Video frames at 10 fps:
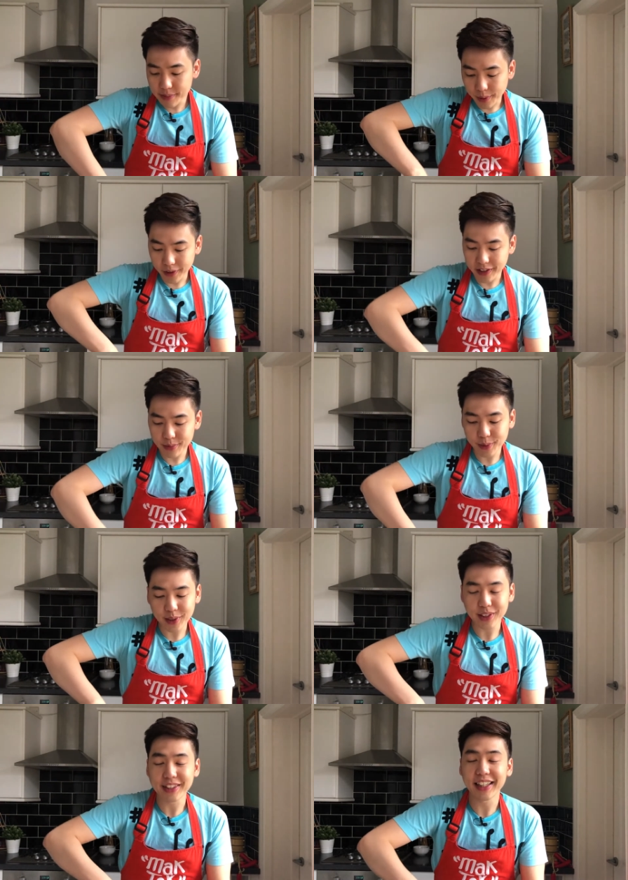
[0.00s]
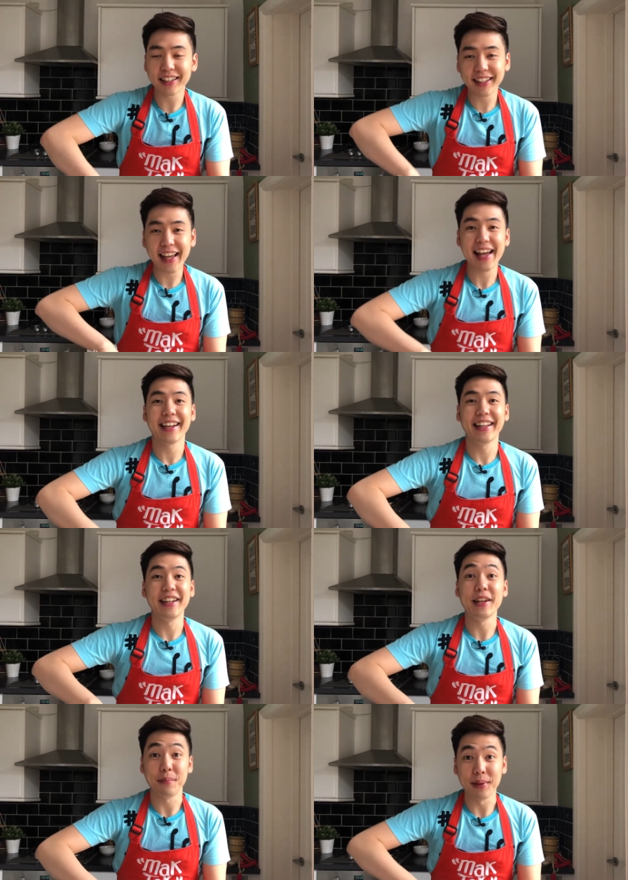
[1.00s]
part is we're gonna gently add
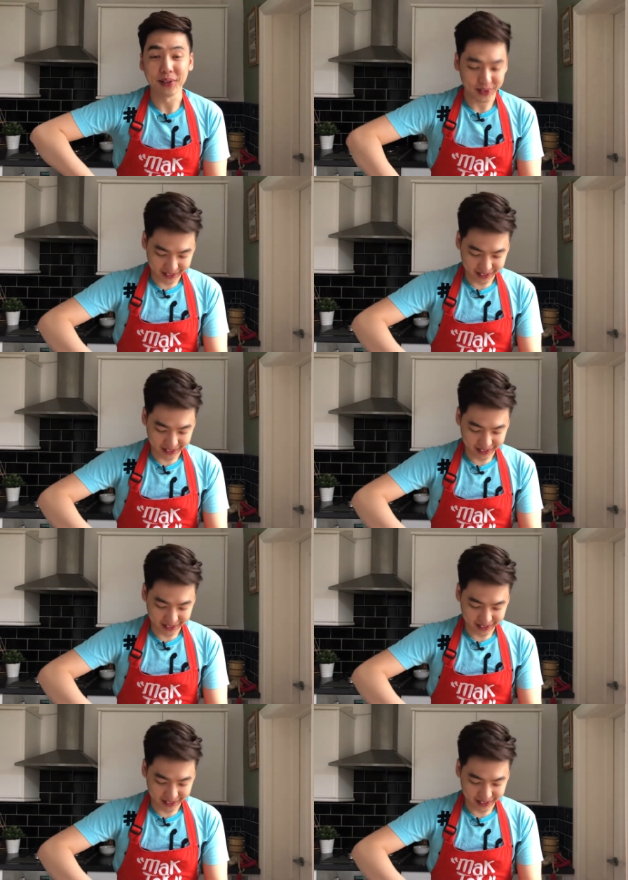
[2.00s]
in the milk.